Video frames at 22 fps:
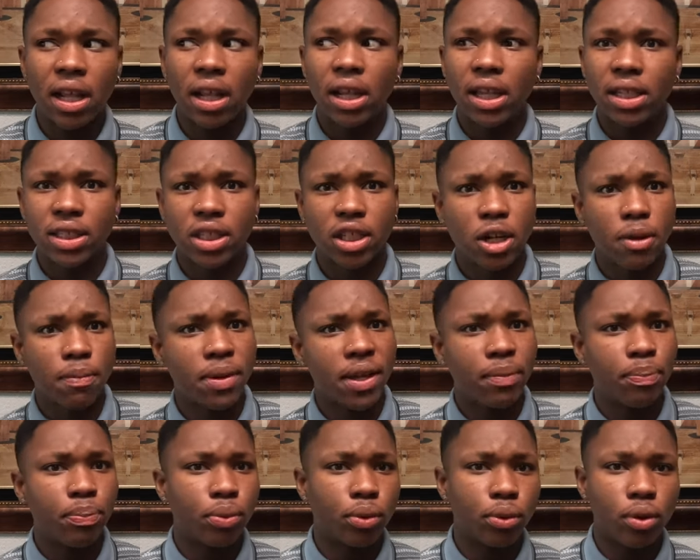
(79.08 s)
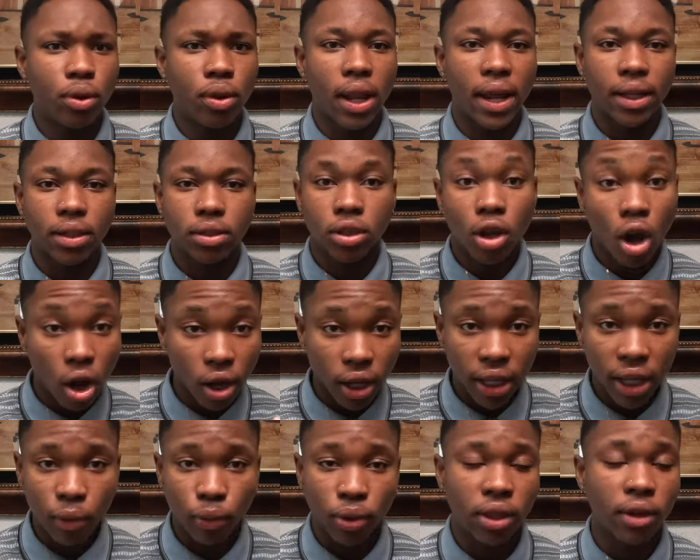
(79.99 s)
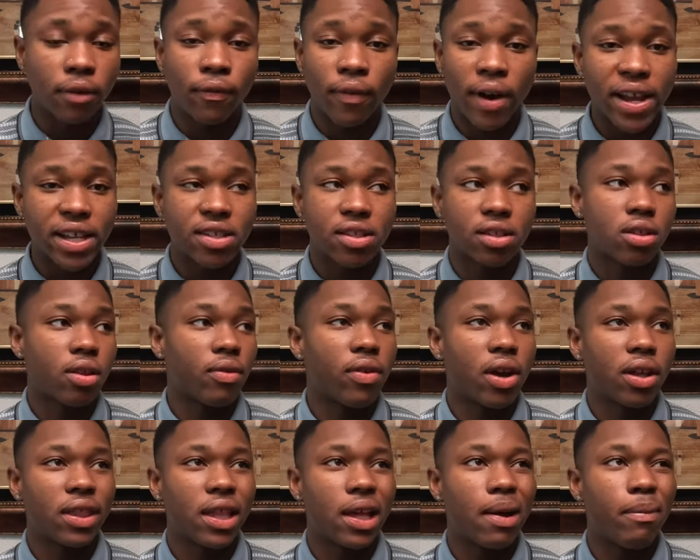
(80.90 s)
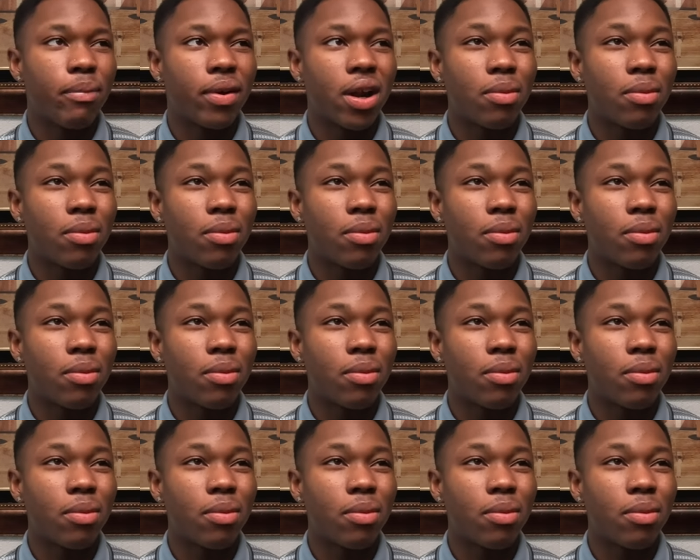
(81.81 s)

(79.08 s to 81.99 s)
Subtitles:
listen to people like talking with advice and stuff like that.